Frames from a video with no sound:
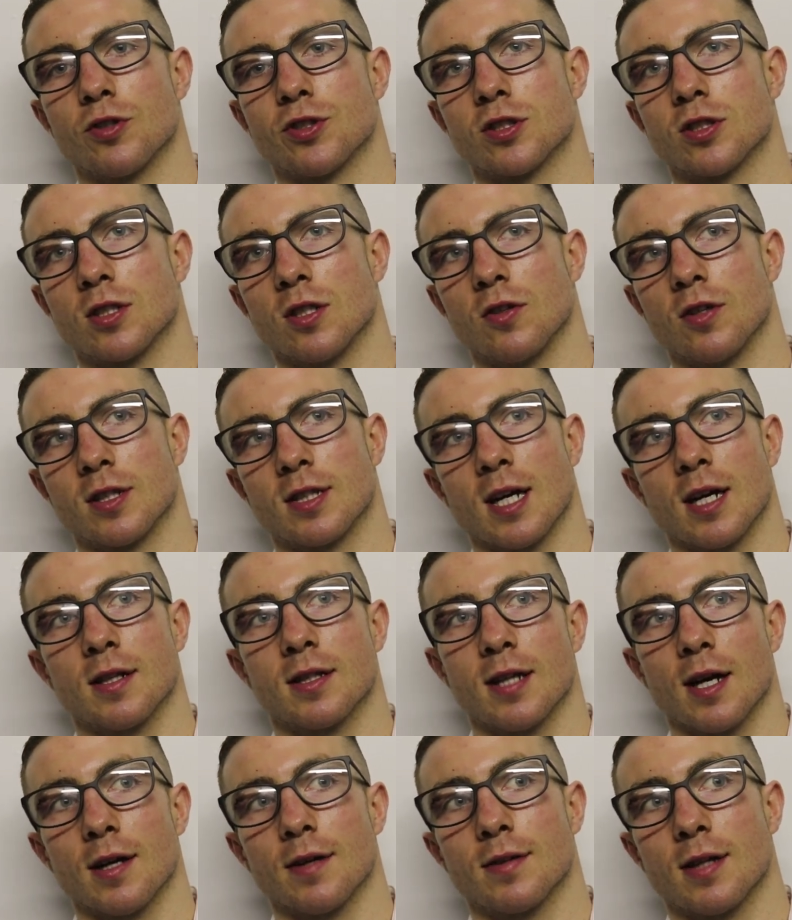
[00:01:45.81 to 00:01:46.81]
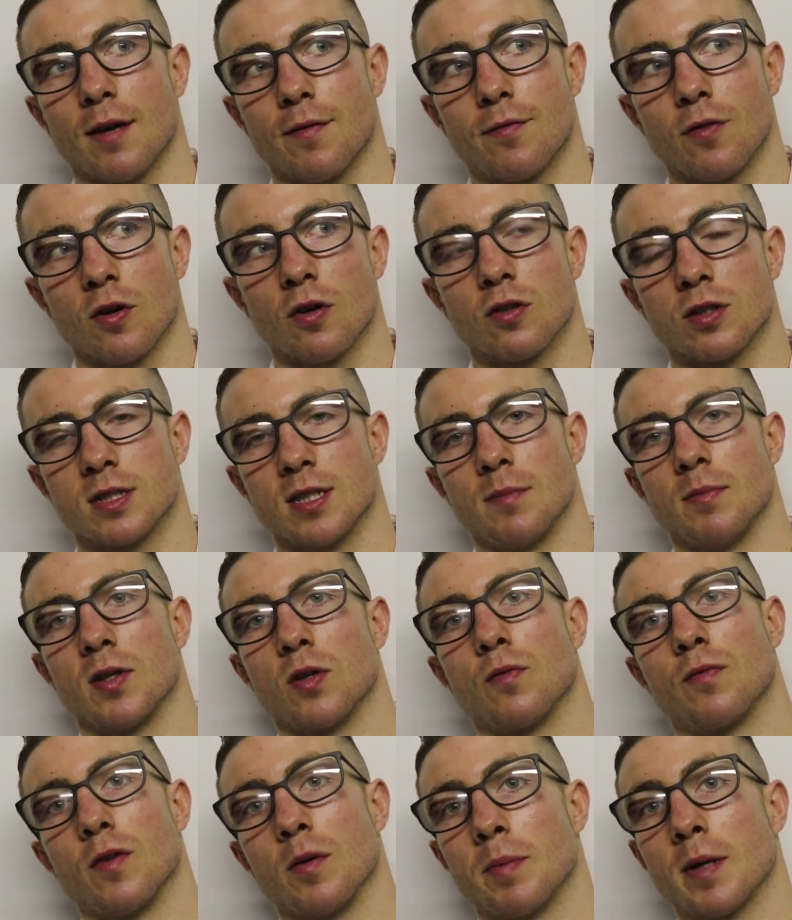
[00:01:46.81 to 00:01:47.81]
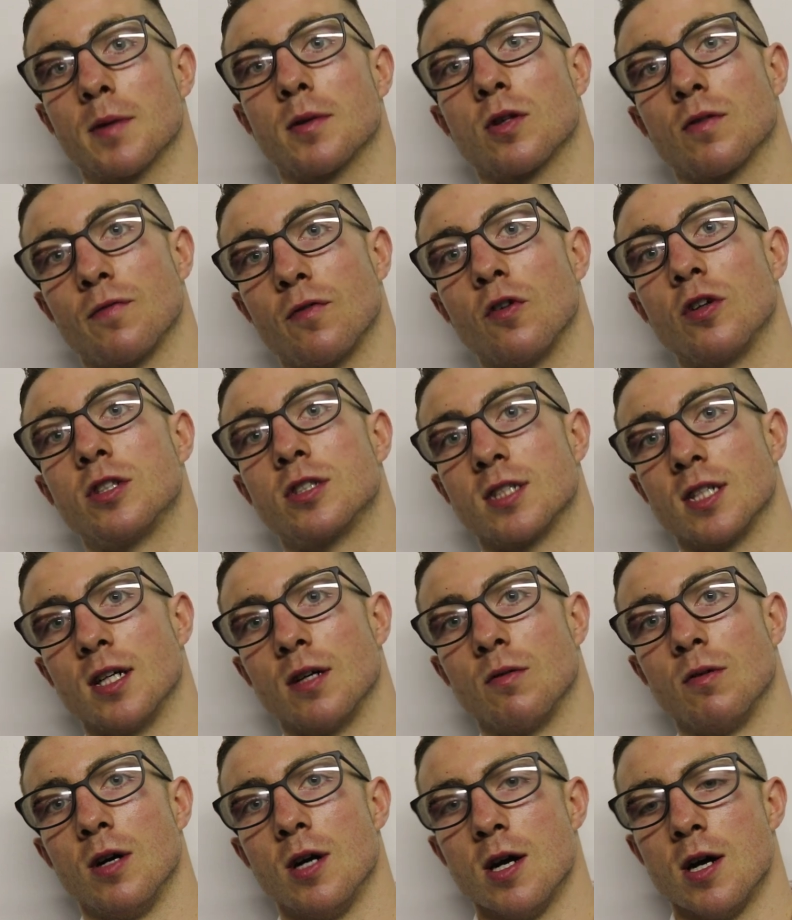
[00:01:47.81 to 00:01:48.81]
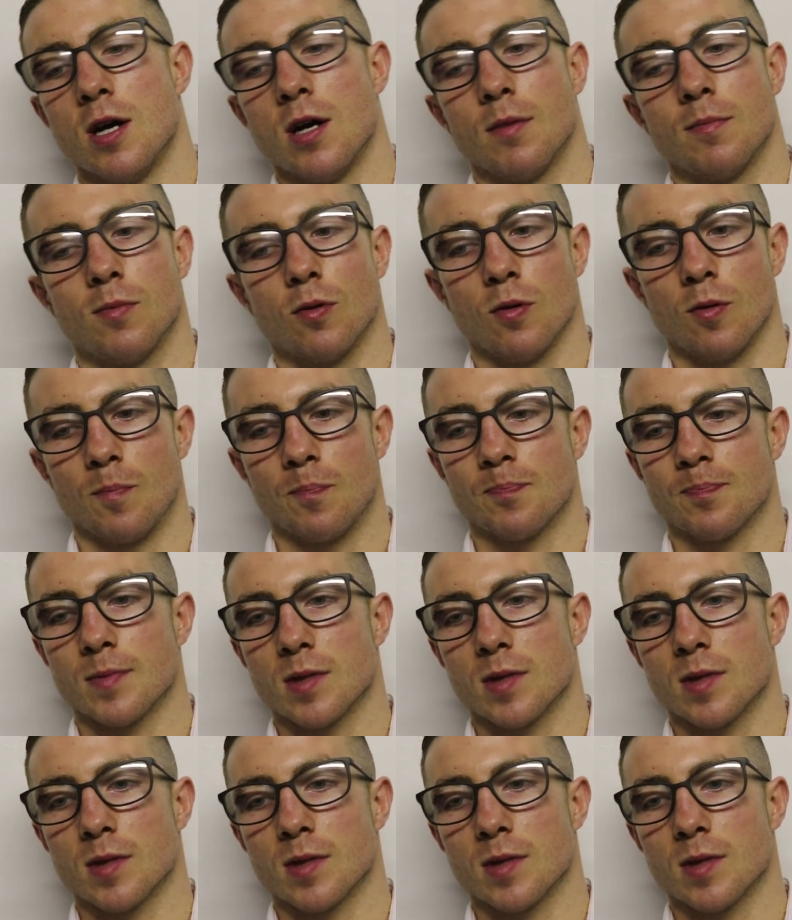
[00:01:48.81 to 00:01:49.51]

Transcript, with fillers: rush. Like, that, that, that fight could set me up for big fights now, but